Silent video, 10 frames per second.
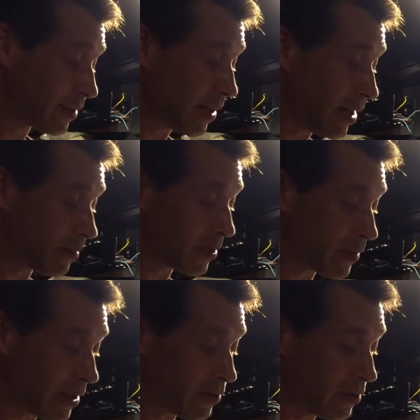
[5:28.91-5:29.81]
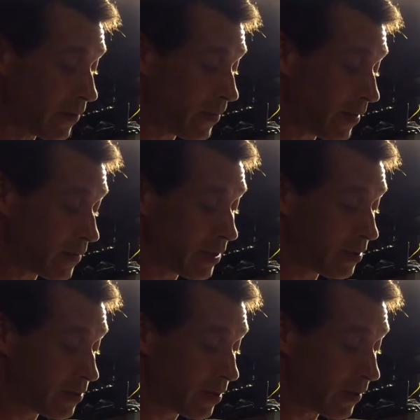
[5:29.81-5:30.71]
Okay, because we had
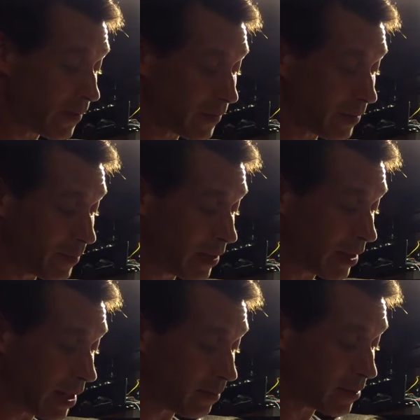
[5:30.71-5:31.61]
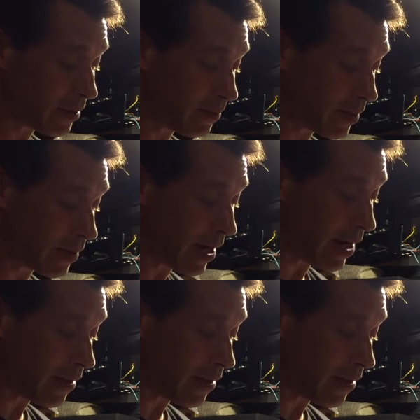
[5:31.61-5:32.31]
250 milliamps per